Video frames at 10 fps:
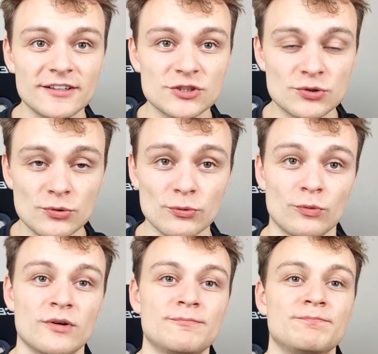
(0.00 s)

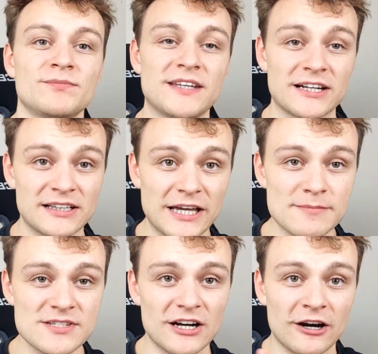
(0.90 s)
true. Their
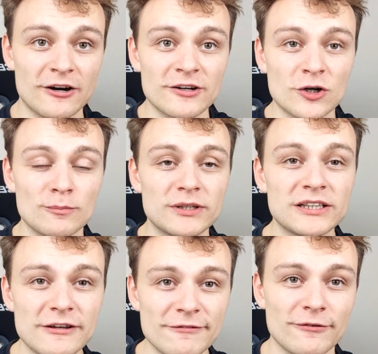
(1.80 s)
claims are
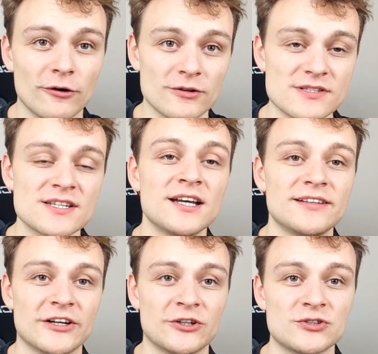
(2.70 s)
completely false.
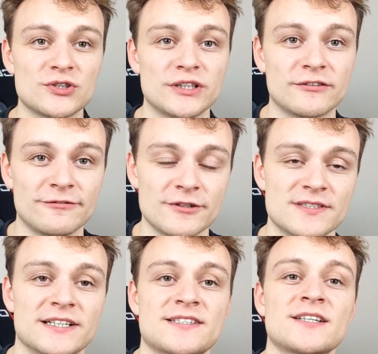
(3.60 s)
They contradict
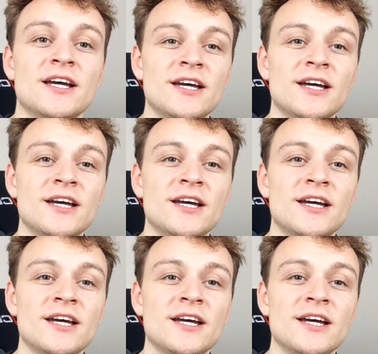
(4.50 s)
physics.